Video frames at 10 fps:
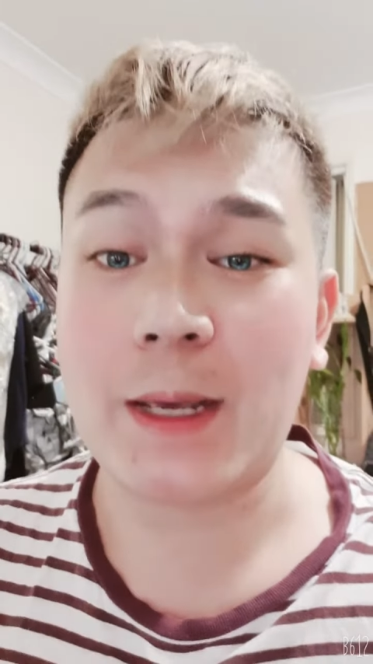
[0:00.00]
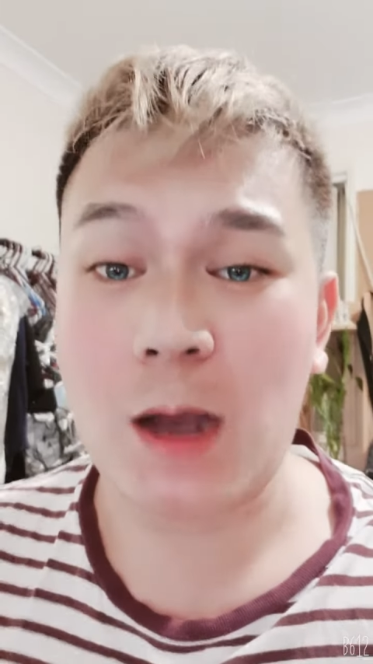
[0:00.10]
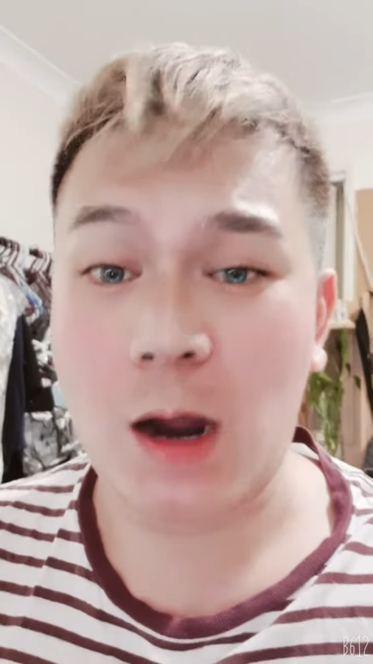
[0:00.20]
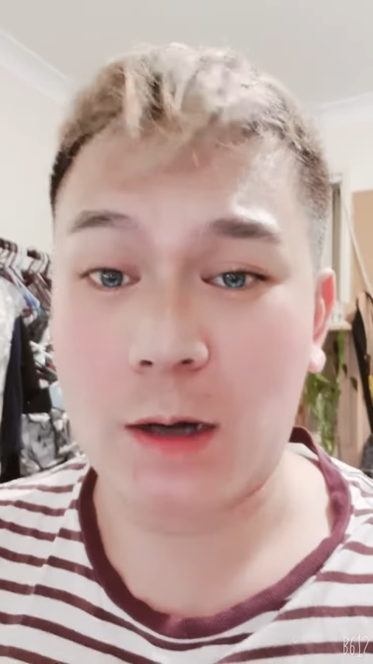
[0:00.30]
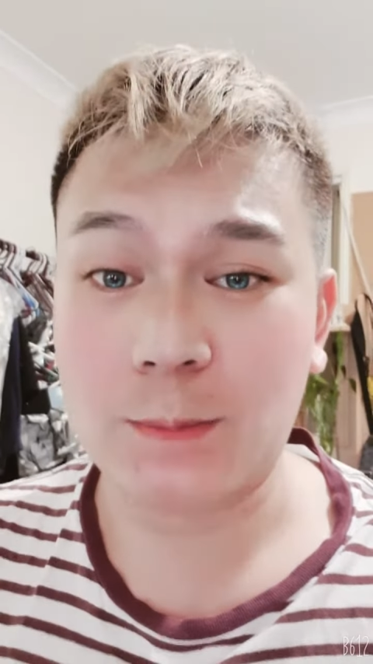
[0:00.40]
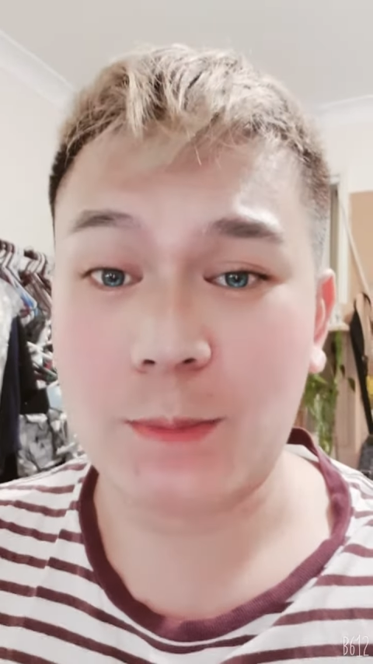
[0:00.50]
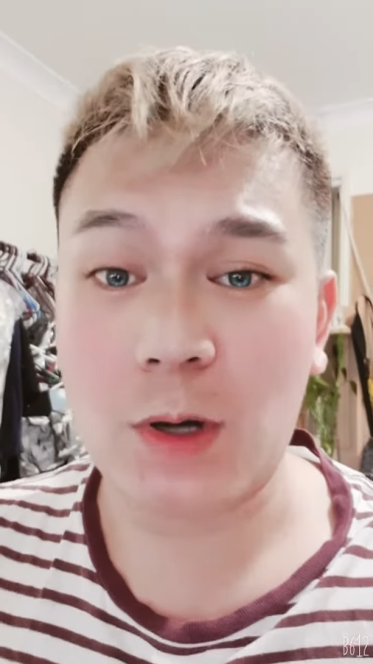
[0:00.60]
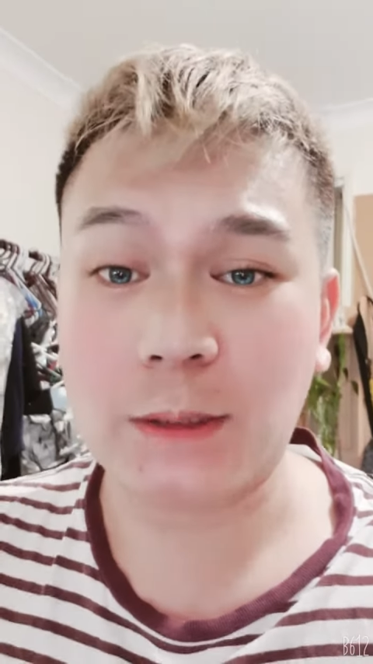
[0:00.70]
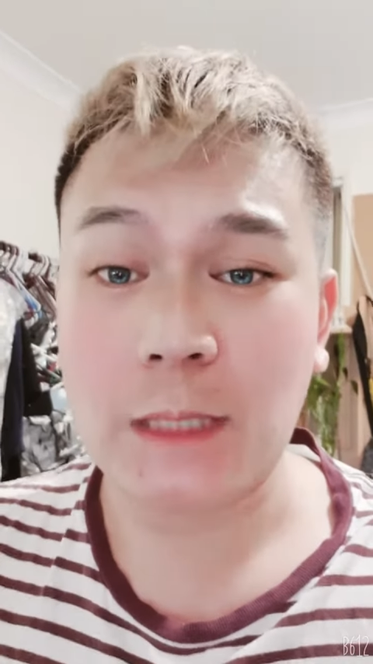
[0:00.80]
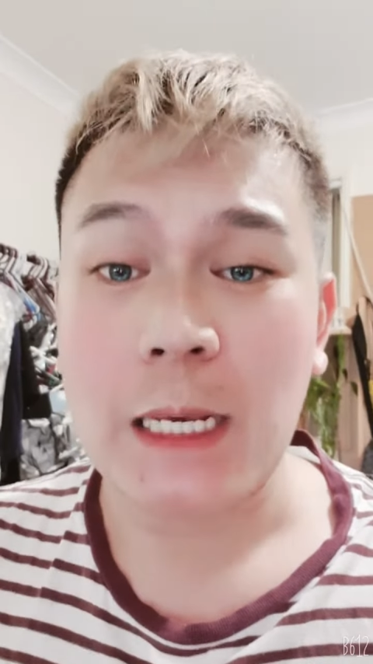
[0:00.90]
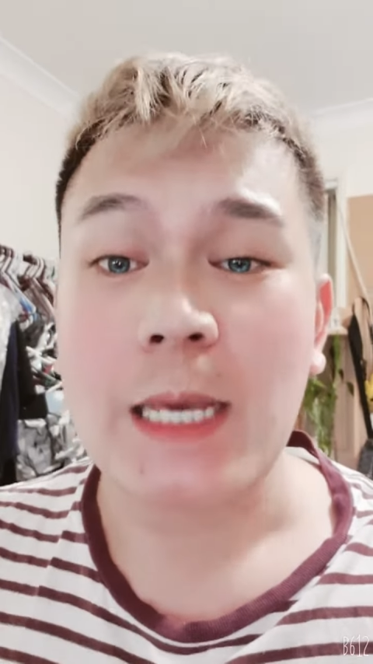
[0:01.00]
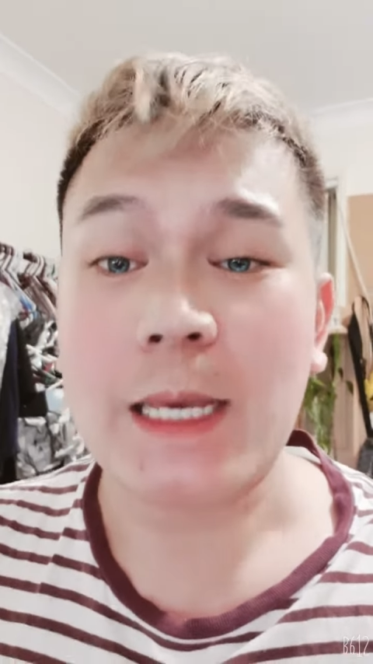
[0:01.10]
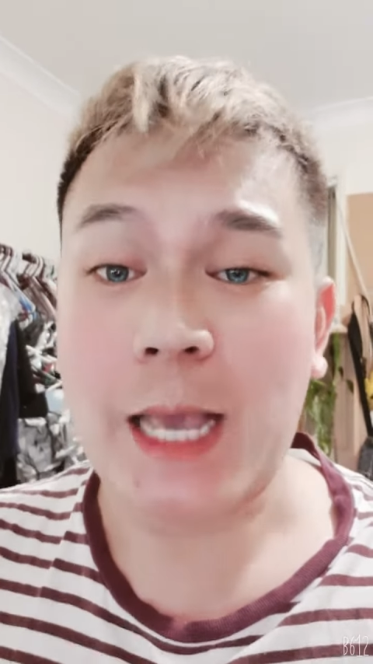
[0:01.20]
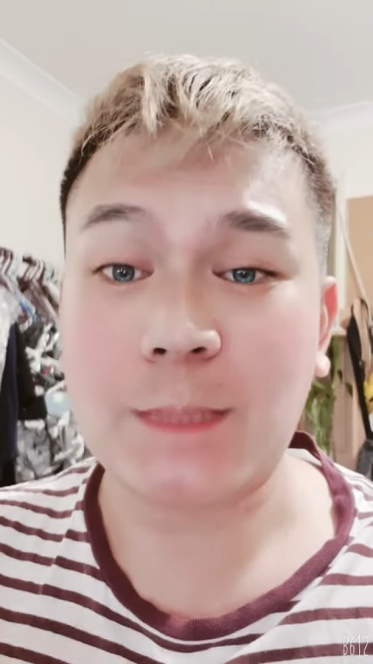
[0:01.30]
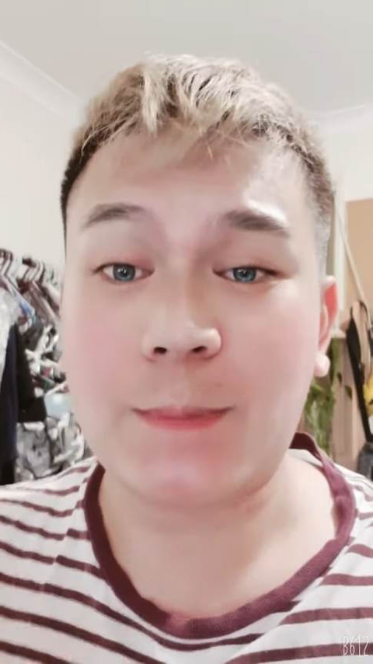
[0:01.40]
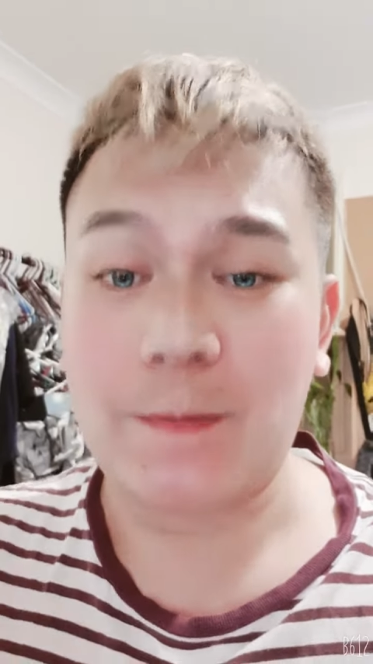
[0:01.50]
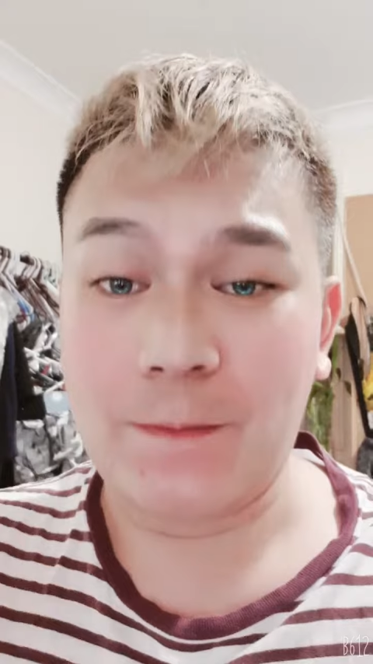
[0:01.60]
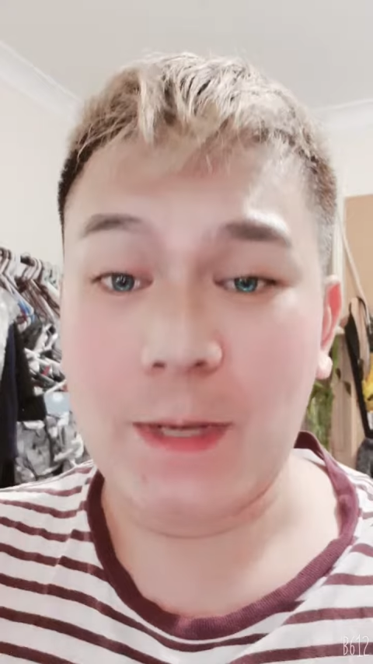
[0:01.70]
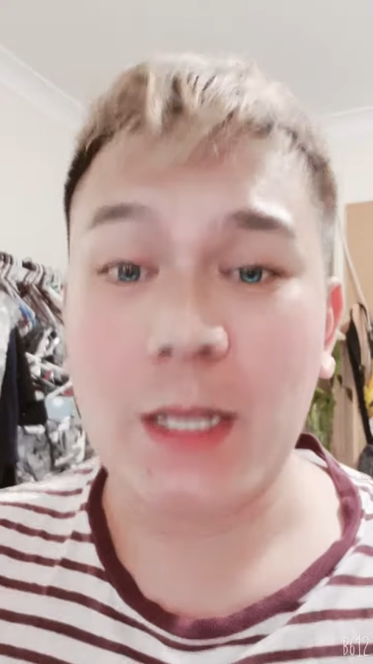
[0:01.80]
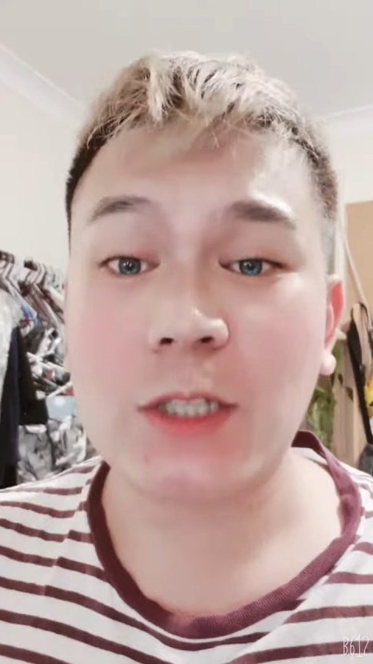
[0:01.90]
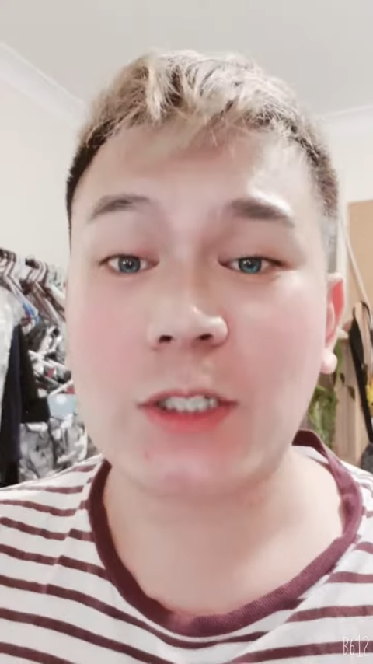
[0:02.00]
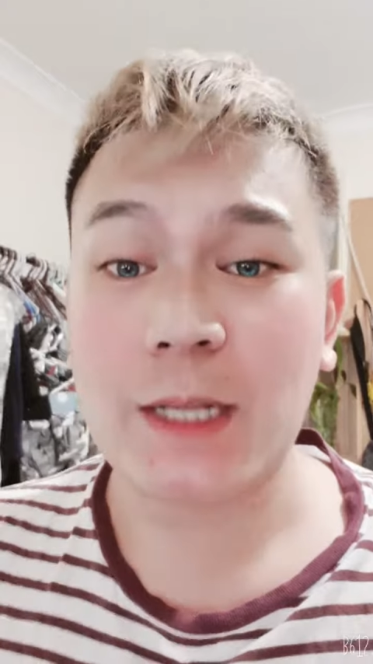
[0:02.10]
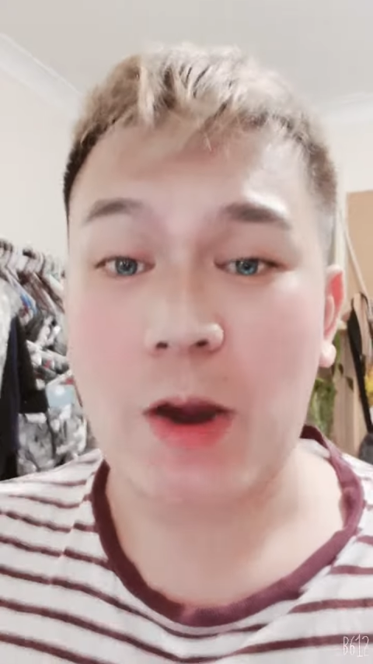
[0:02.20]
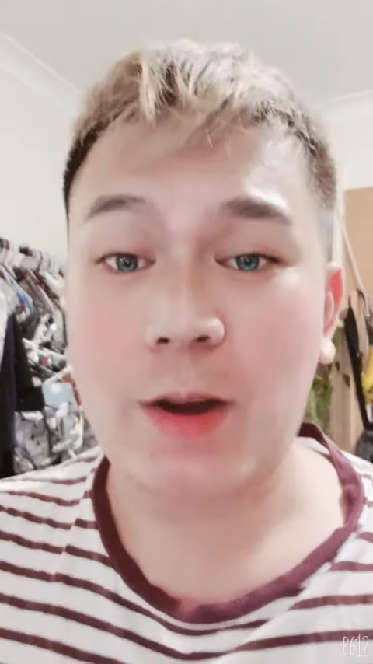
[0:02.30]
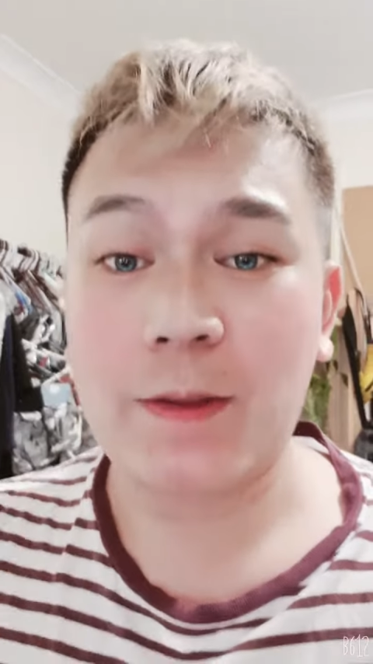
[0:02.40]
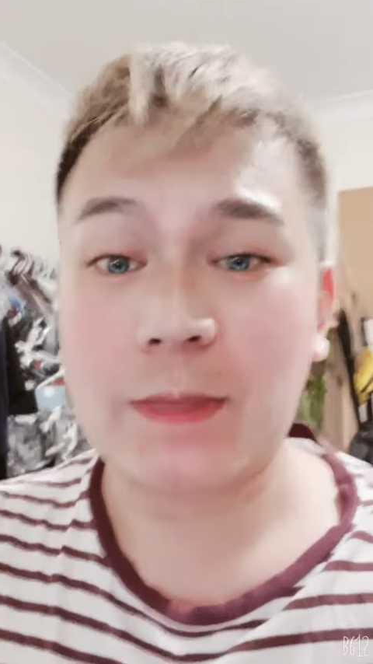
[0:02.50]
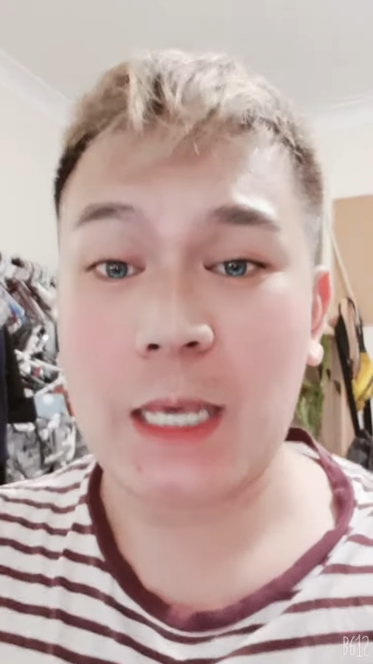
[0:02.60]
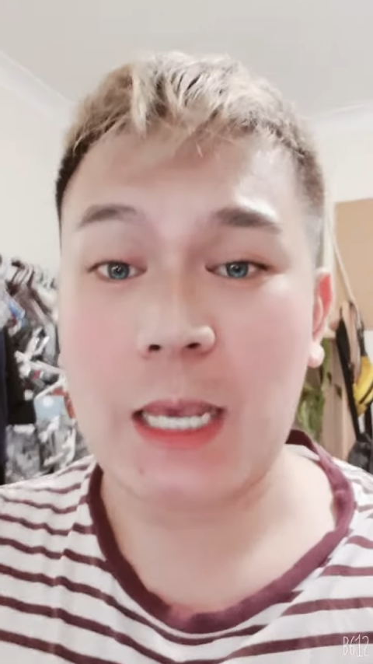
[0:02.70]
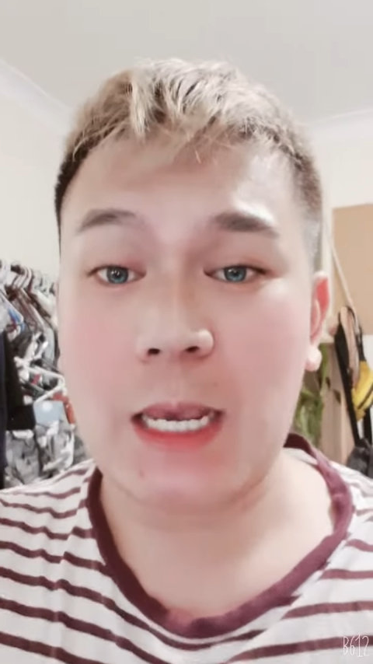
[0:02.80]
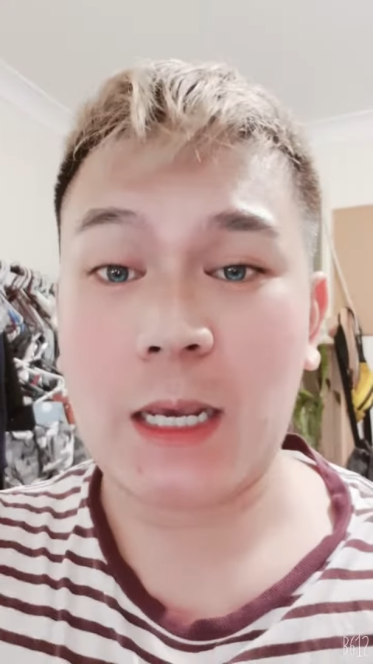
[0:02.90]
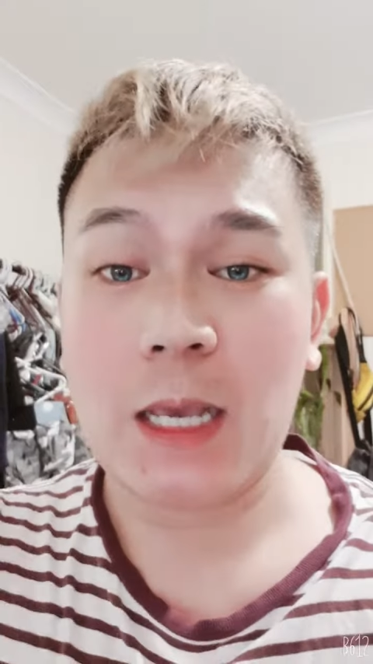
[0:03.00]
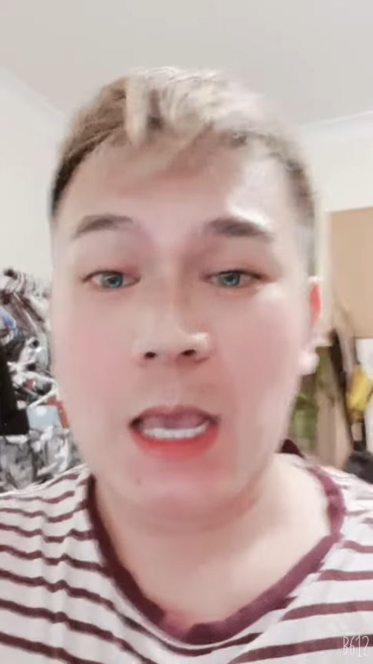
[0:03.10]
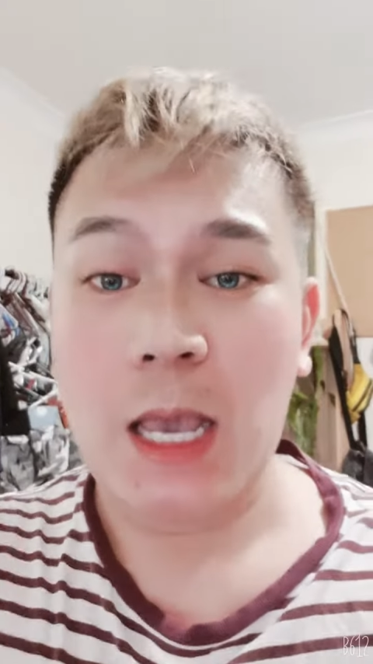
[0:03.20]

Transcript: I can't because it has to be finished and everything.